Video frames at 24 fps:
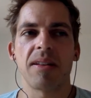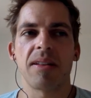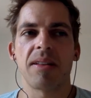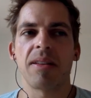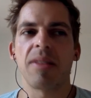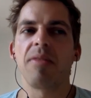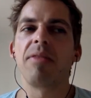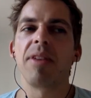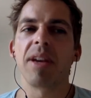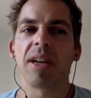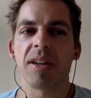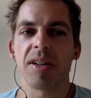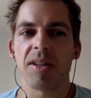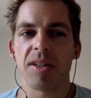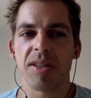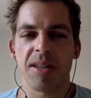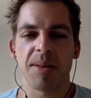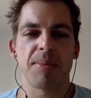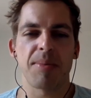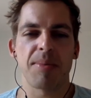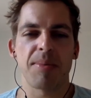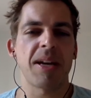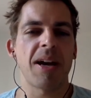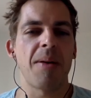the riggers that
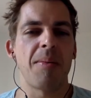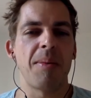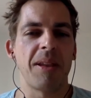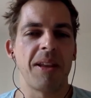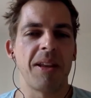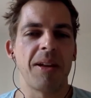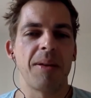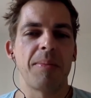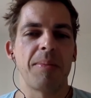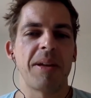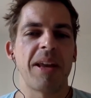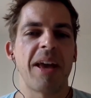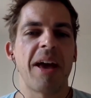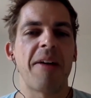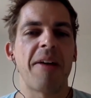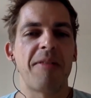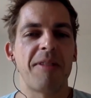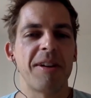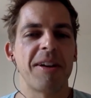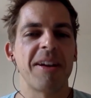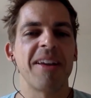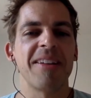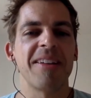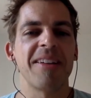become a little bit
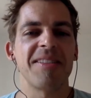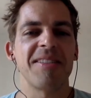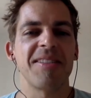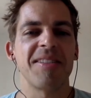arrogant,